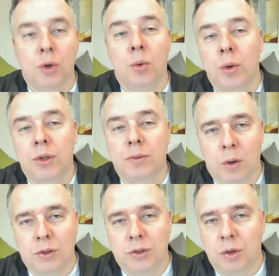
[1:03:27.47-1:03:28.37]
Who would
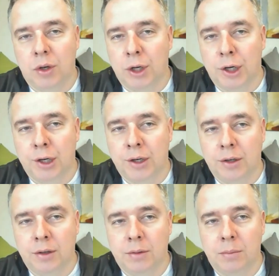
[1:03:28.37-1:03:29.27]
want to learn
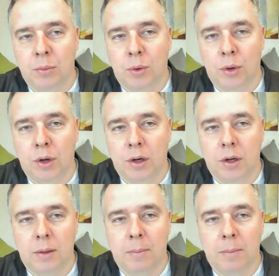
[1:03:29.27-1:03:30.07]
more